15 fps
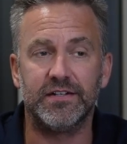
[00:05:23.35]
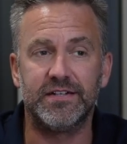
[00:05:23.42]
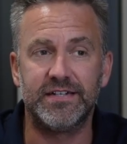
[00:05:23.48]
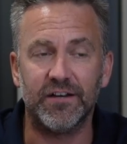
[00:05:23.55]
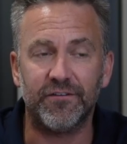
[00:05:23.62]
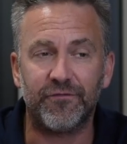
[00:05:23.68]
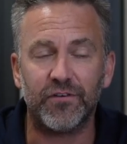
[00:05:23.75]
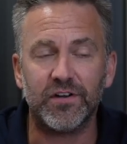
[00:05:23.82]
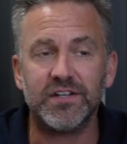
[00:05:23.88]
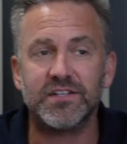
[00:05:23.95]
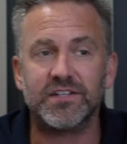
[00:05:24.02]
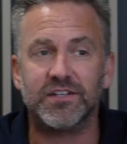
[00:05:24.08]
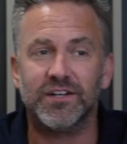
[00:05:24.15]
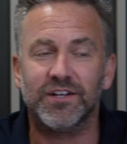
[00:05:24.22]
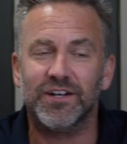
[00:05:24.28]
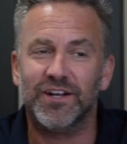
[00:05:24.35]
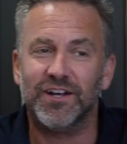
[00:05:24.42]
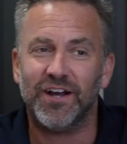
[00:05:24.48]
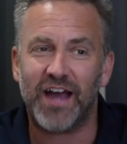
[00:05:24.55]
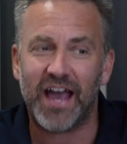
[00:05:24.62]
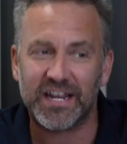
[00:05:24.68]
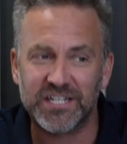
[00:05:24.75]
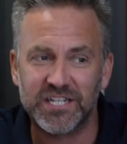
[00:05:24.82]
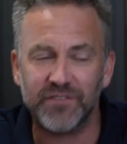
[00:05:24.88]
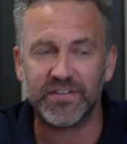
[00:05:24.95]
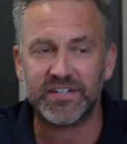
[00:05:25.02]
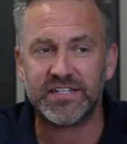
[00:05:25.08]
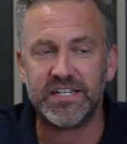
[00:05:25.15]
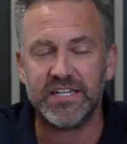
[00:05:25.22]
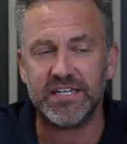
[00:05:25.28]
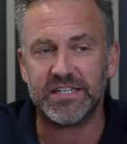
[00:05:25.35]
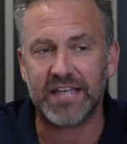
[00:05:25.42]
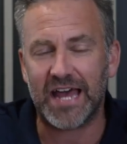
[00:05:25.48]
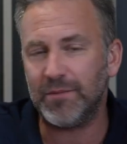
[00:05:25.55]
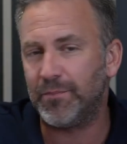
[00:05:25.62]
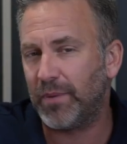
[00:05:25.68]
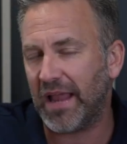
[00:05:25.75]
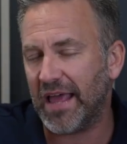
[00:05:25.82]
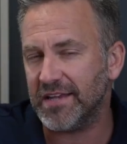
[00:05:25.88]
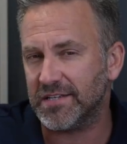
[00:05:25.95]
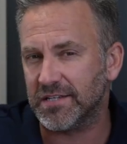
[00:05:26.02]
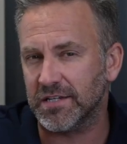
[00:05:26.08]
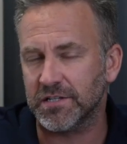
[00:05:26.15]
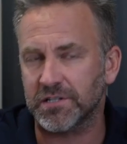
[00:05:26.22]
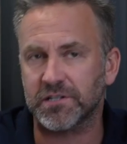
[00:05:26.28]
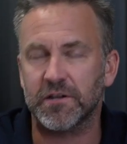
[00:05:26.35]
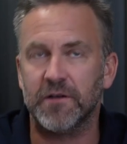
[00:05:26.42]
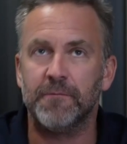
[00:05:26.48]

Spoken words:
different activities and places